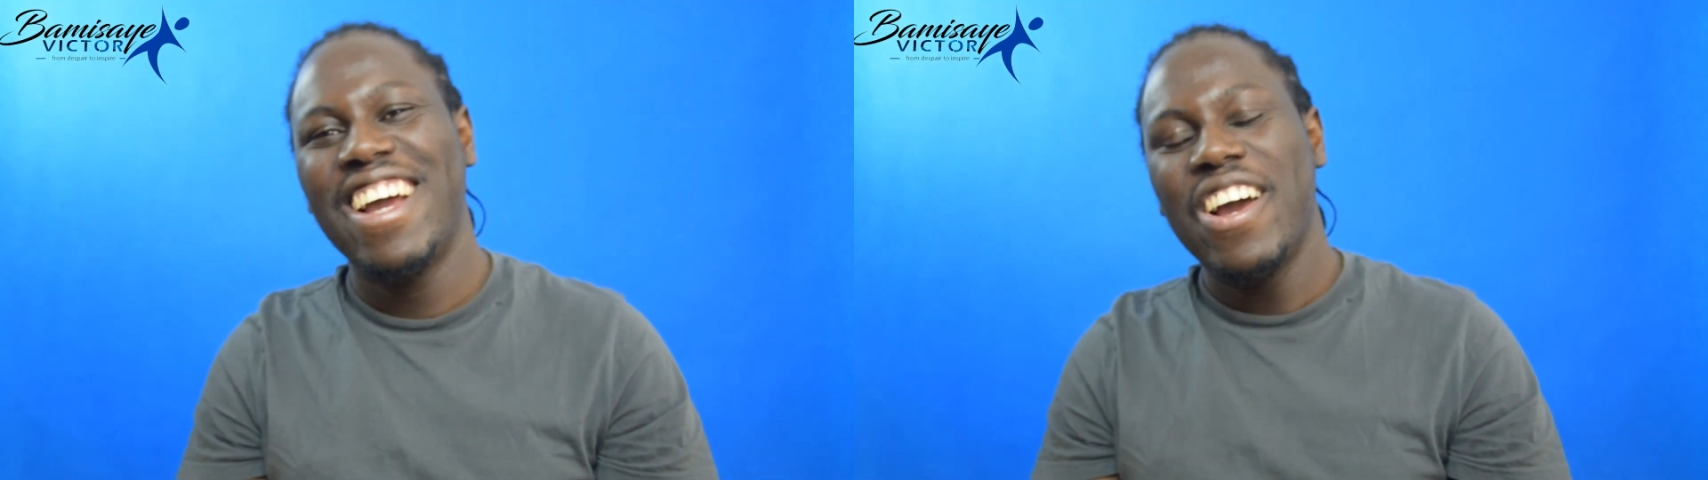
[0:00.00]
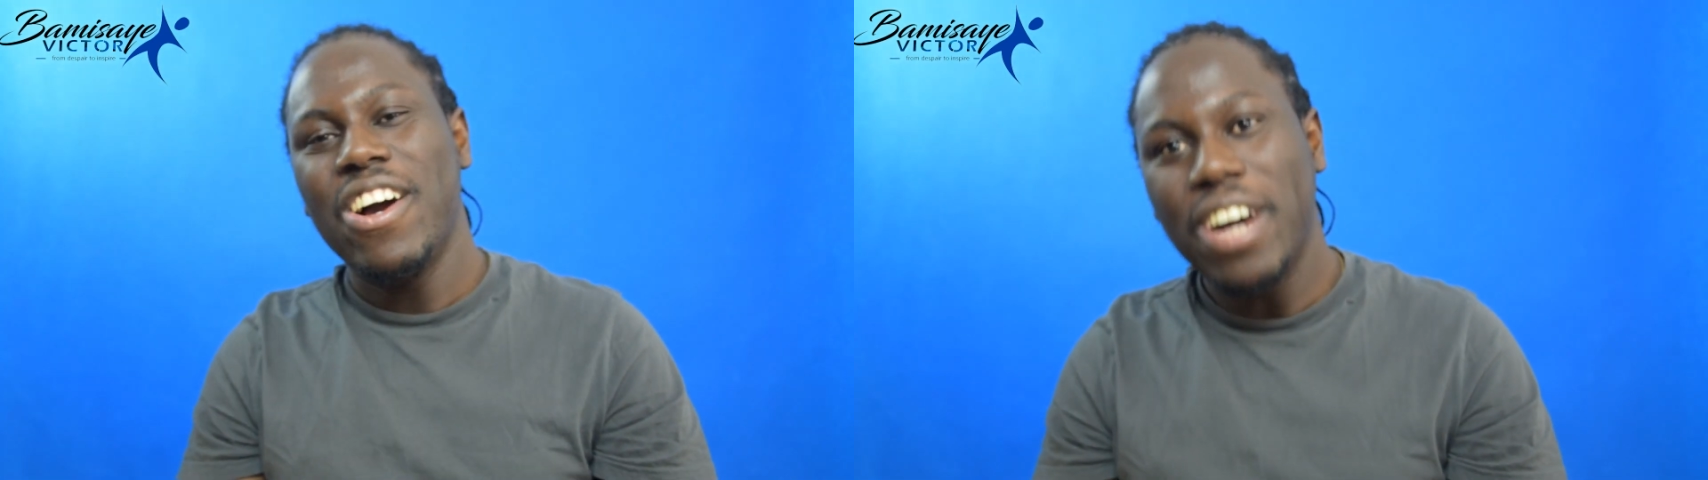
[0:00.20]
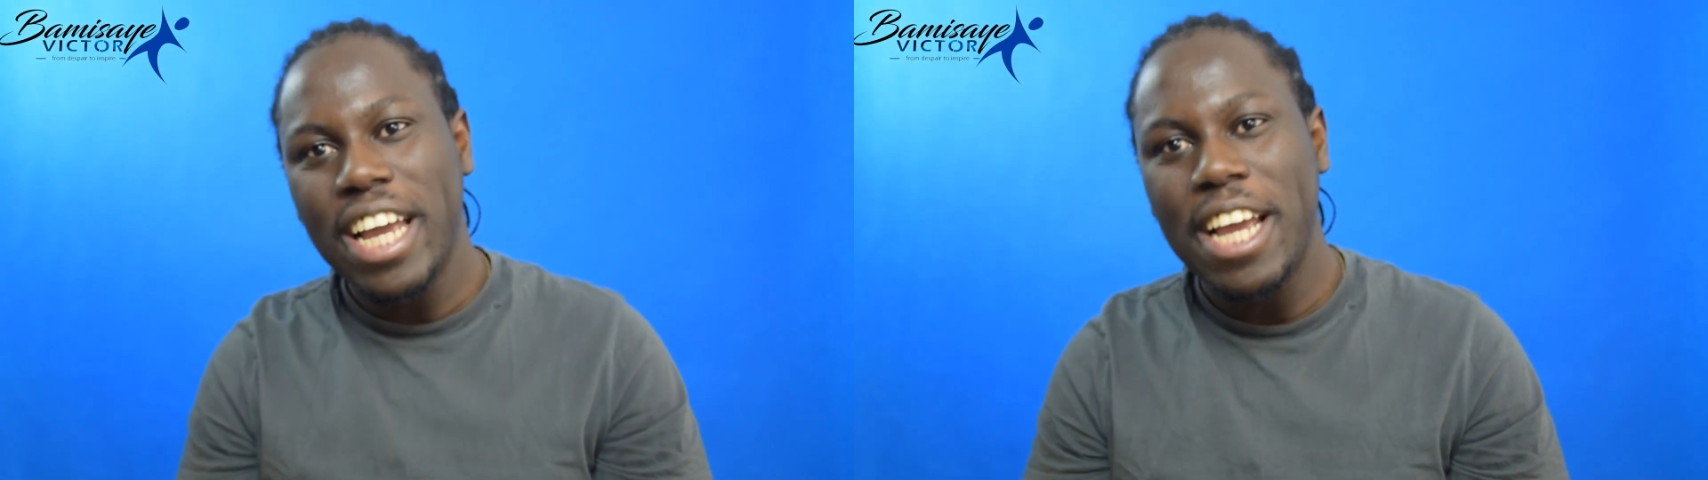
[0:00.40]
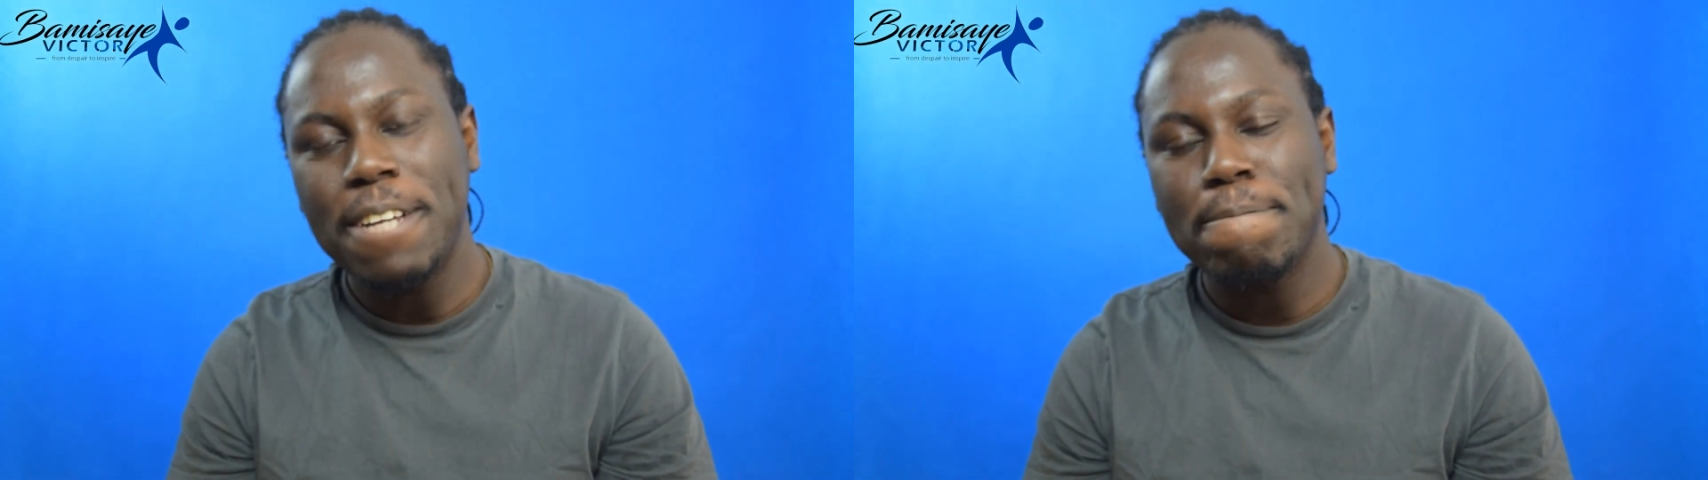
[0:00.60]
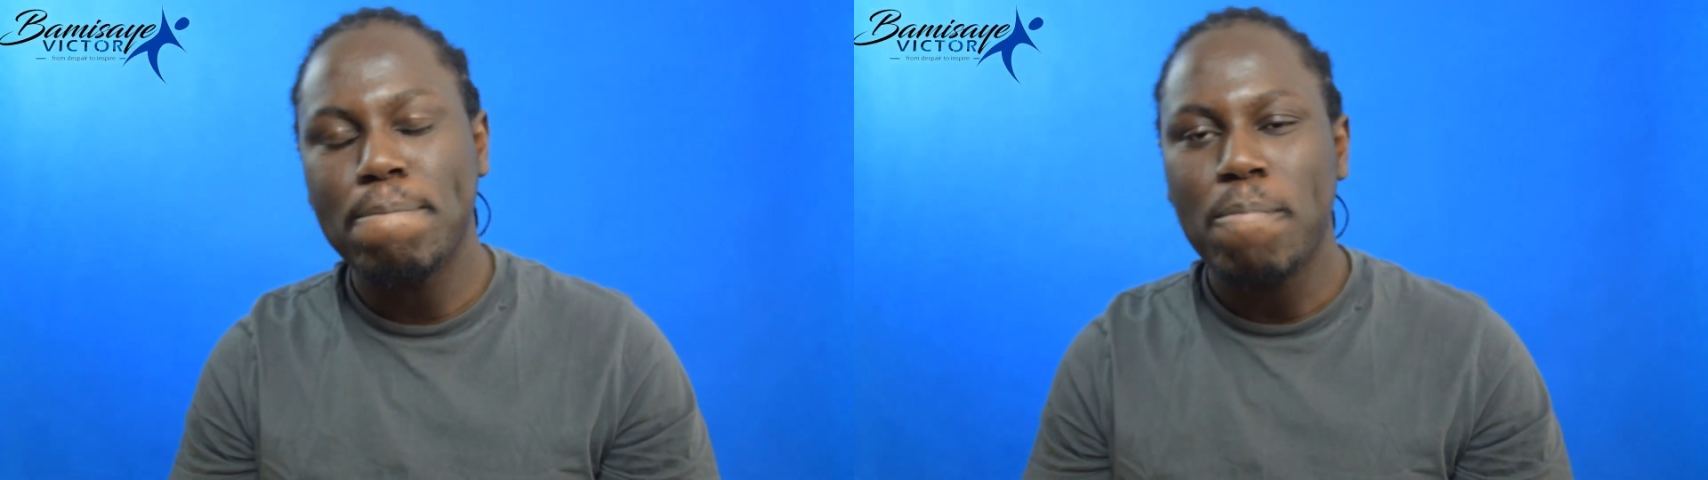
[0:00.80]

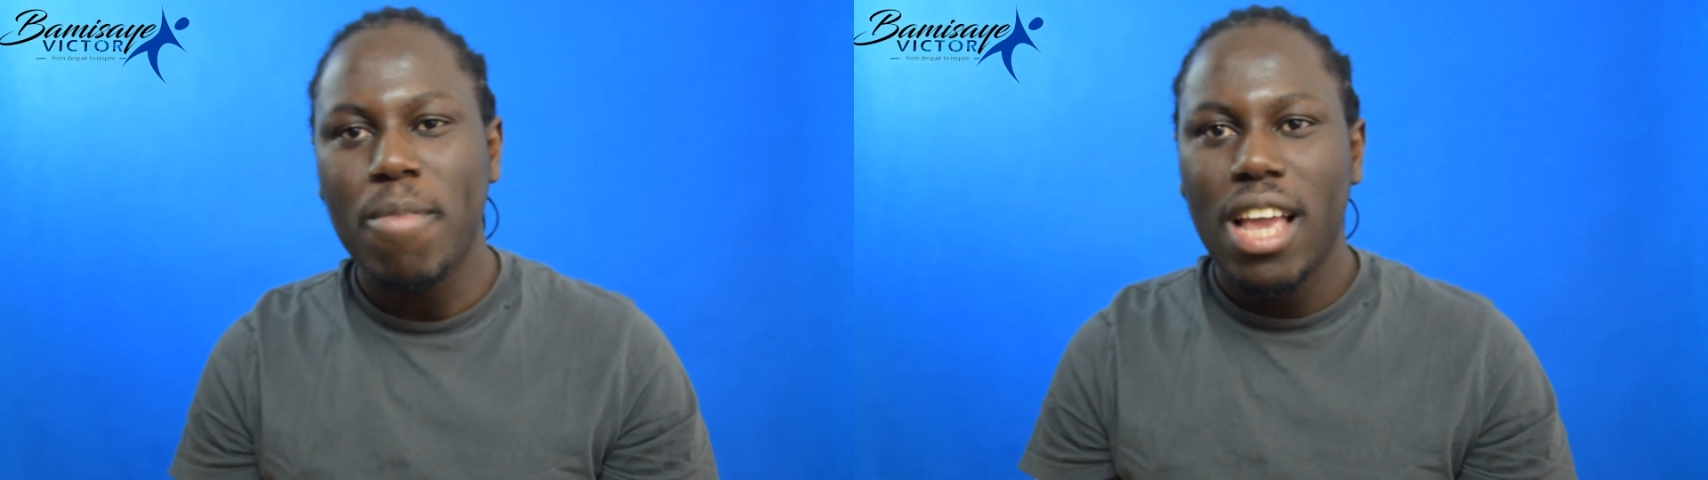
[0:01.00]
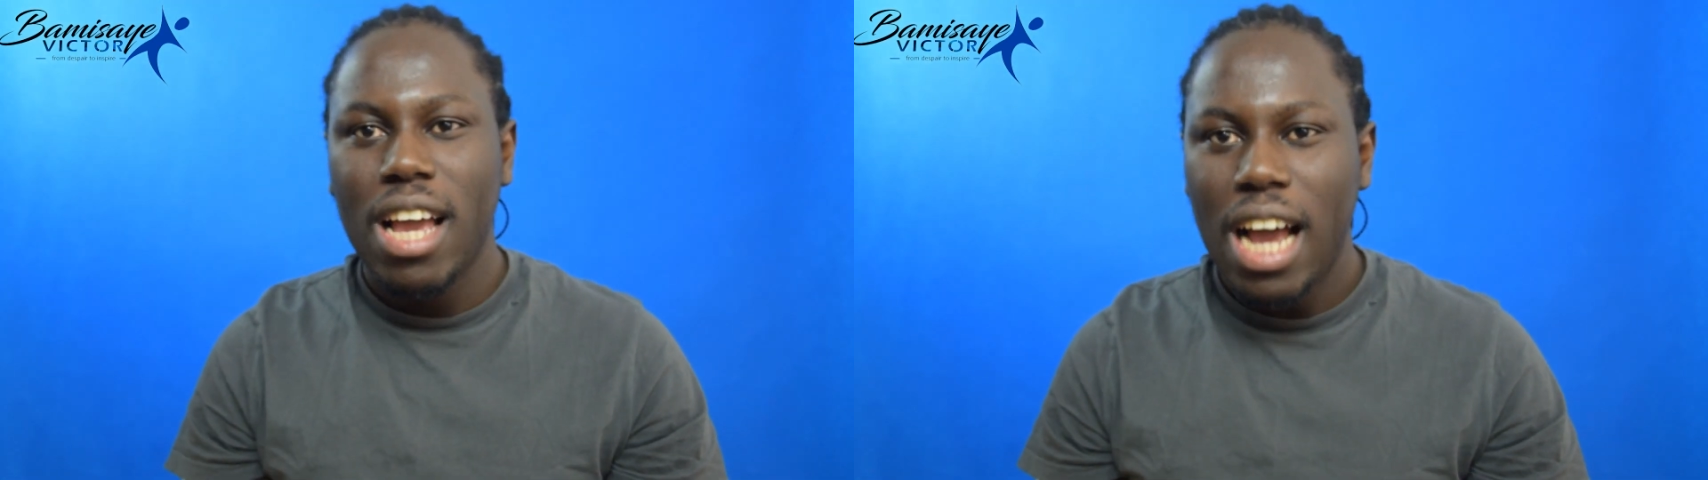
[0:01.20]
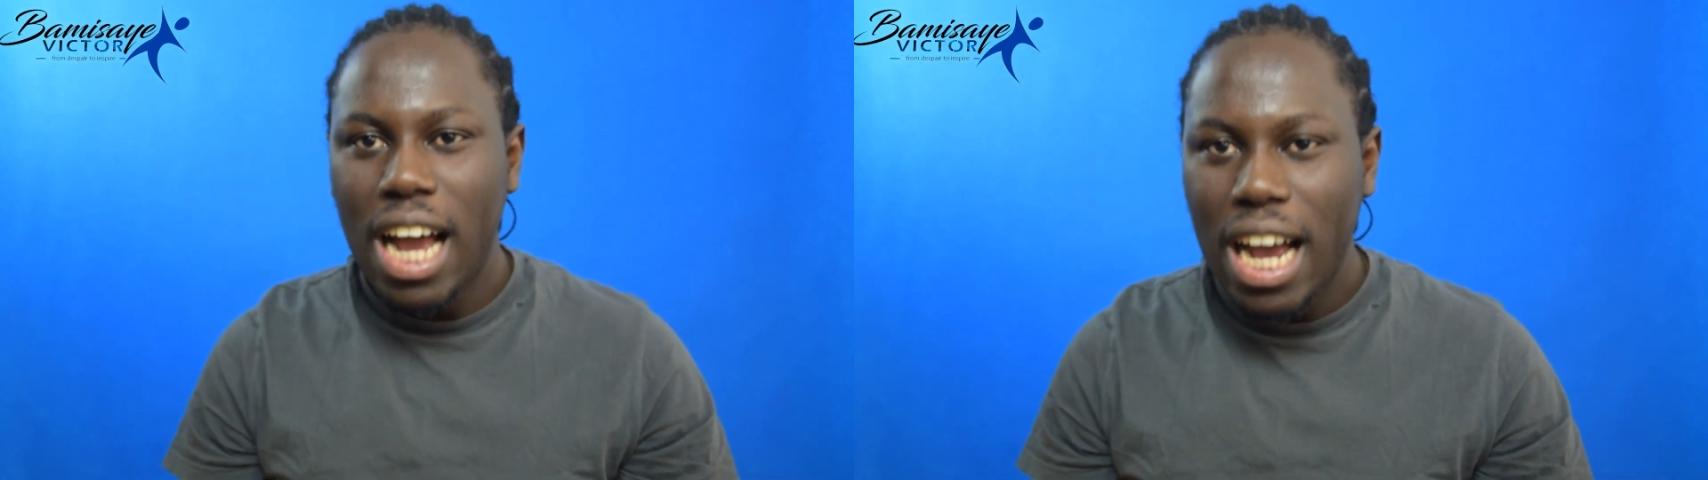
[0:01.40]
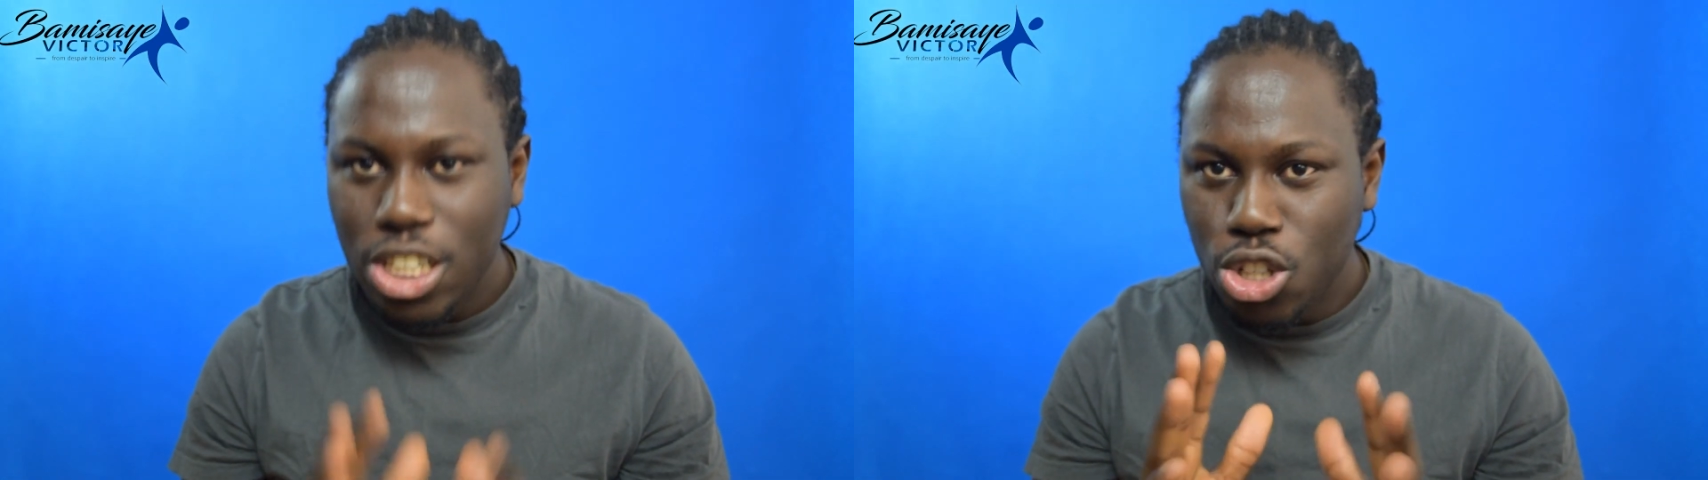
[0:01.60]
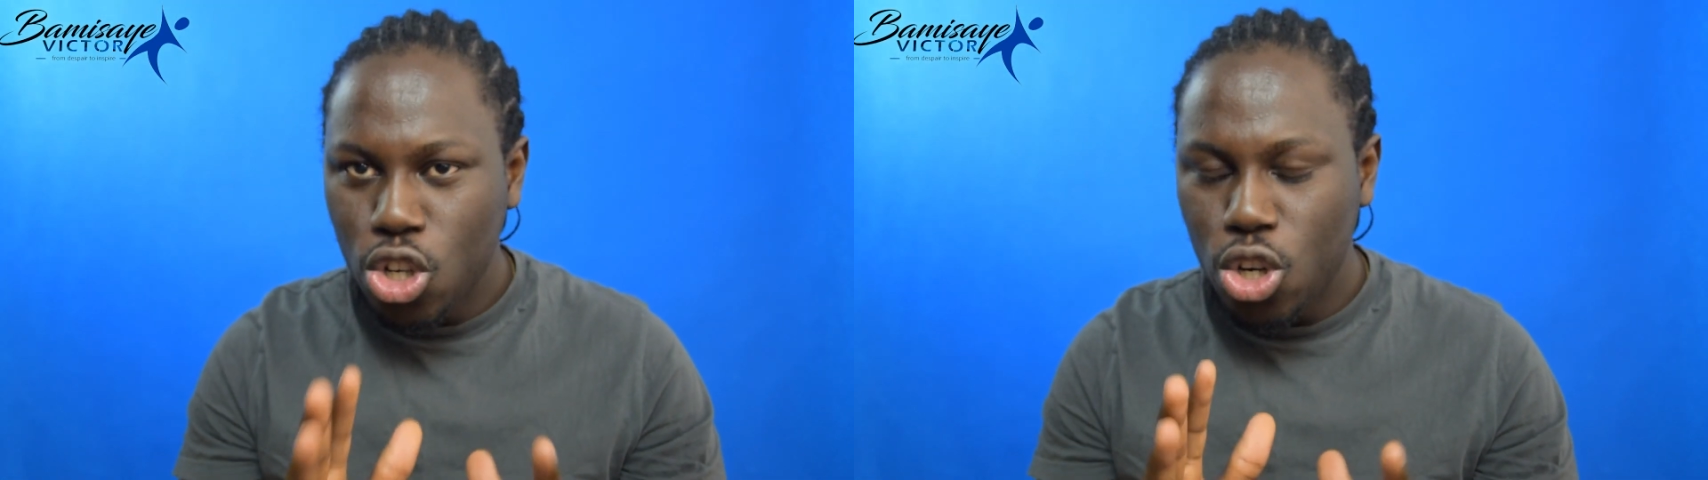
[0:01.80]
Okay,
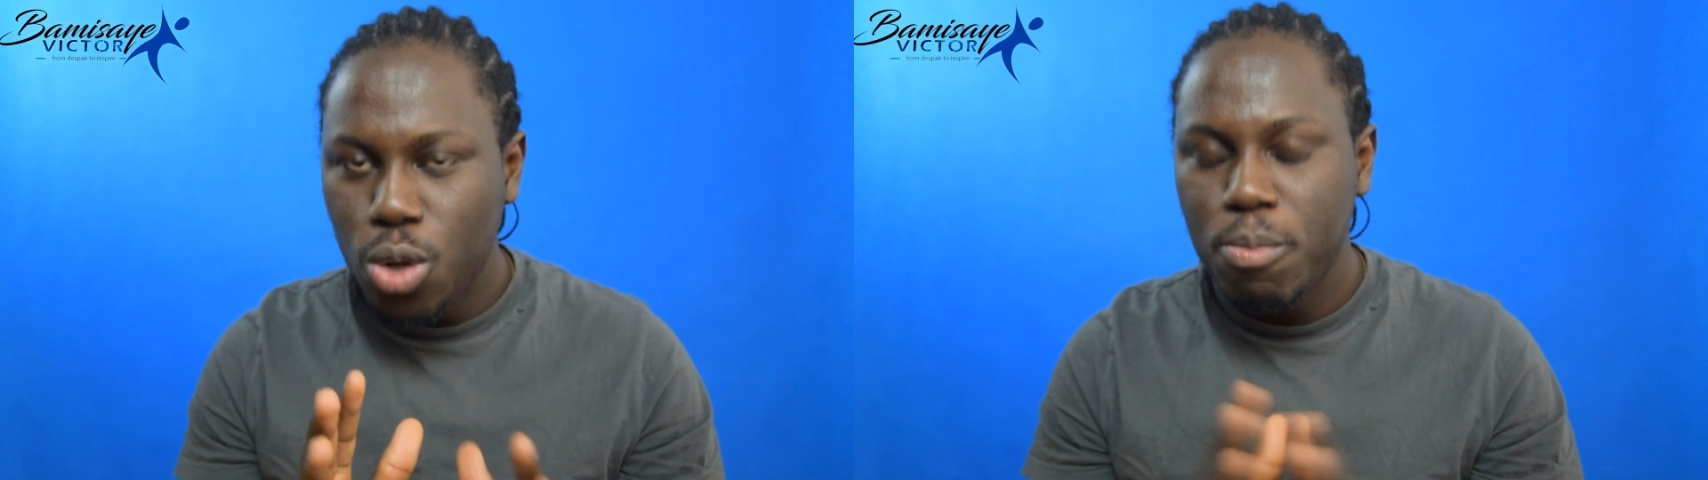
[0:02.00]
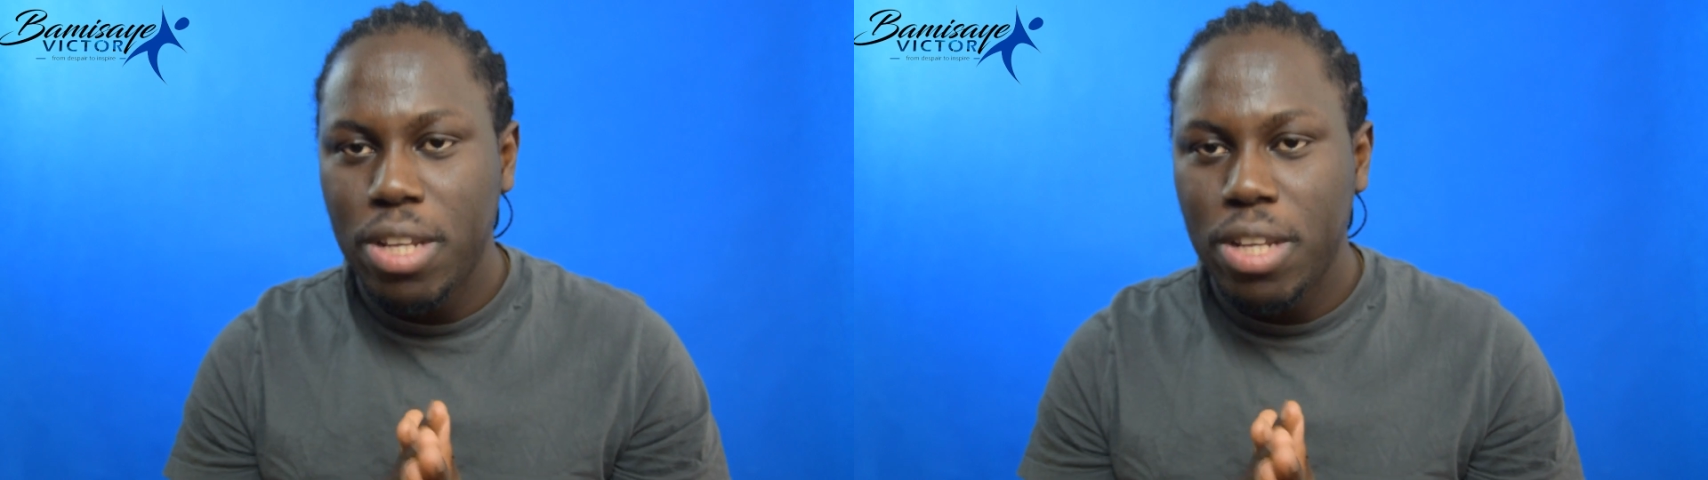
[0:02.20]
you know